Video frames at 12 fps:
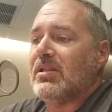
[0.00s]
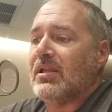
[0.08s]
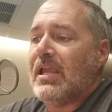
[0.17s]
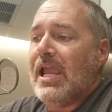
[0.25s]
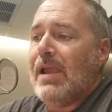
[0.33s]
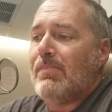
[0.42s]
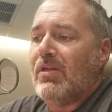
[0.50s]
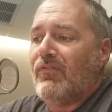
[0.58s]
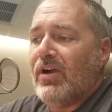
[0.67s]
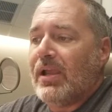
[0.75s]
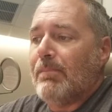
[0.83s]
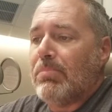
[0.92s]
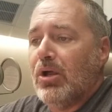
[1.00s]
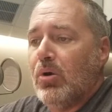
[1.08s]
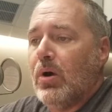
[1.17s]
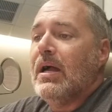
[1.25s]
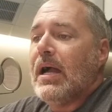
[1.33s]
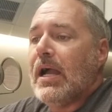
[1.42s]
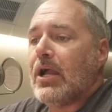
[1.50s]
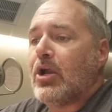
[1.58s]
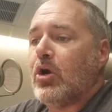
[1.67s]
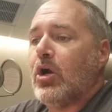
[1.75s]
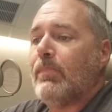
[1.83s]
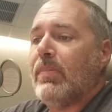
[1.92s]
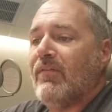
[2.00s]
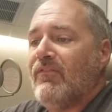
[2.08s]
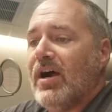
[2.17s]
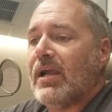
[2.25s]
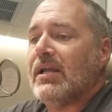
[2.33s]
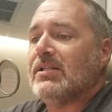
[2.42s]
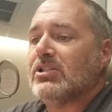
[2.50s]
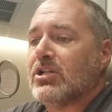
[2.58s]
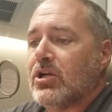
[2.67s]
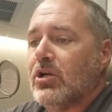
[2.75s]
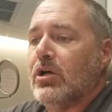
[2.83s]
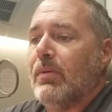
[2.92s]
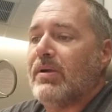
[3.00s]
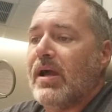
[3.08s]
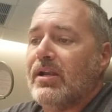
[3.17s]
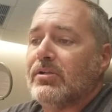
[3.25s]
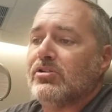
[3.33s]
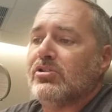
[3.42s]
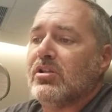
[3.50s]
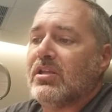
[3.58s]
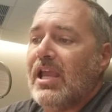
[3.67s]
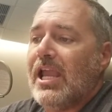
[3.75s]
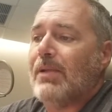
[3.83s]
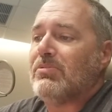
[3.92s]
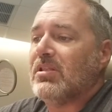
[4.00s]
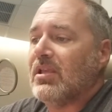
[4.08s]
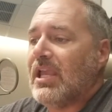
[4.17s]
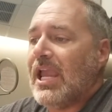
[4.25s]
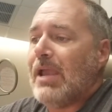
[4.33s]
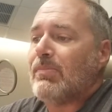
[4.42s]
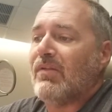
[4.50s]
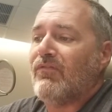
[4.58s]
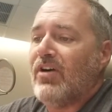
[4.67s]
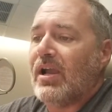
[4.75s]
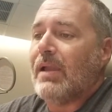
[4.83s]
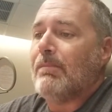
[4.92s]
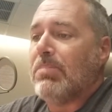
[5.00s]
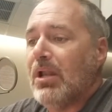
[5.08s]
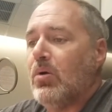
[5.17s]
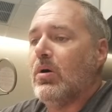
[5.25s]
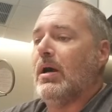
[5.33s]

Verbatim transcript: the game, to the fucking blew up. I grew up a fucking screw up. Got introduced to the game, to the game, then fucking blew